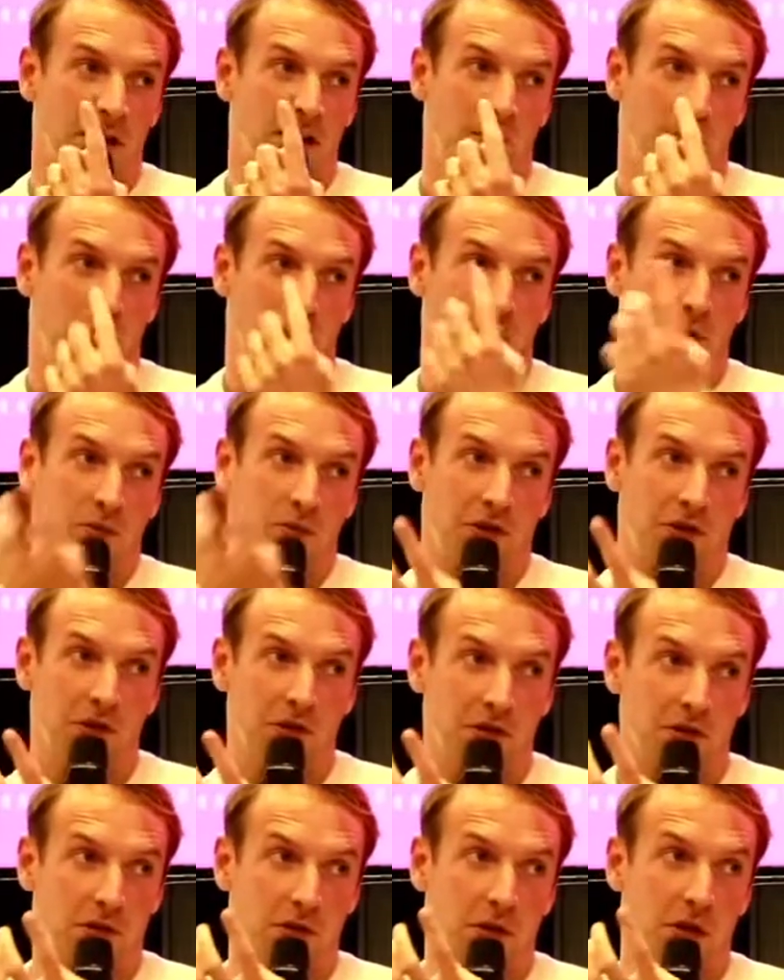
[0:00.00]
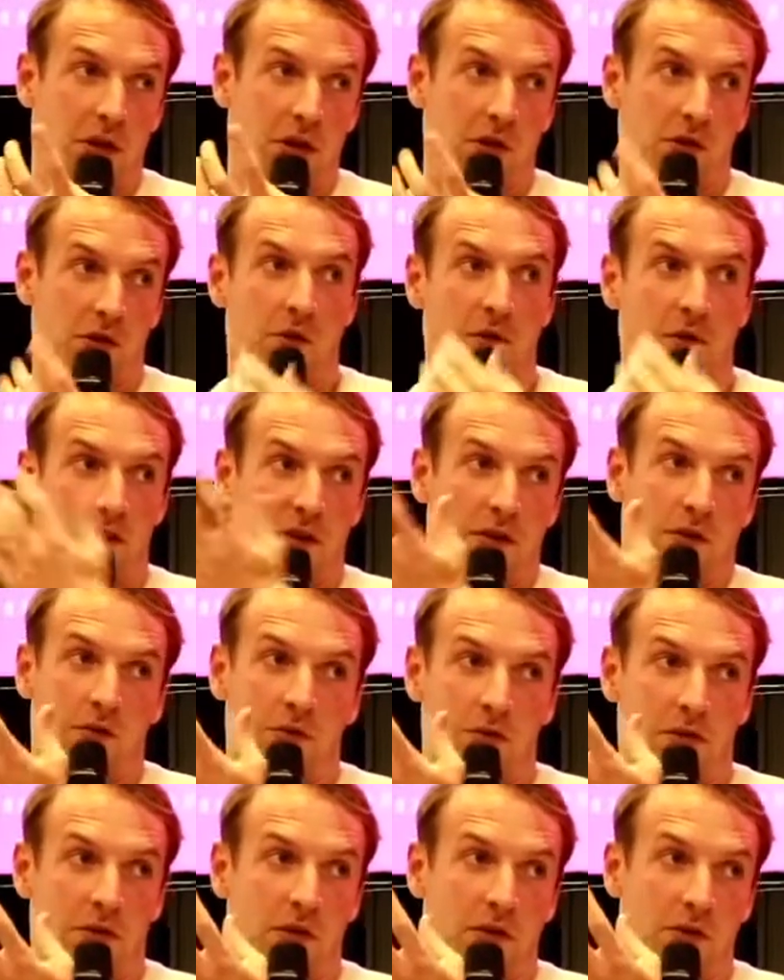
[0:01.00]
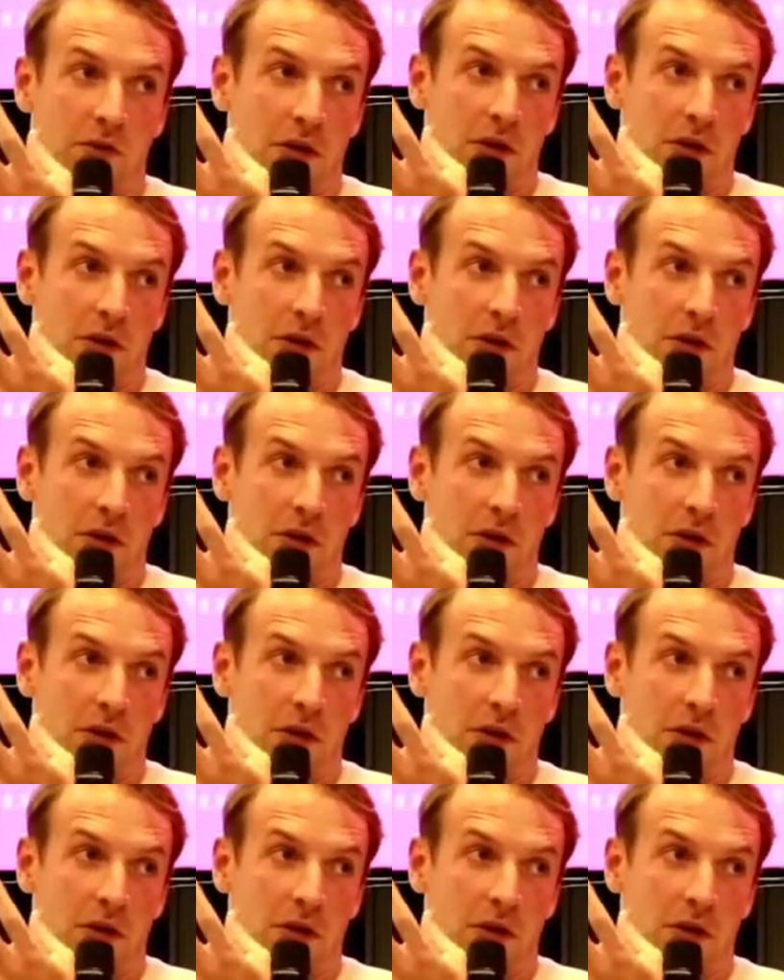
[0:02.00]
per product to the end user.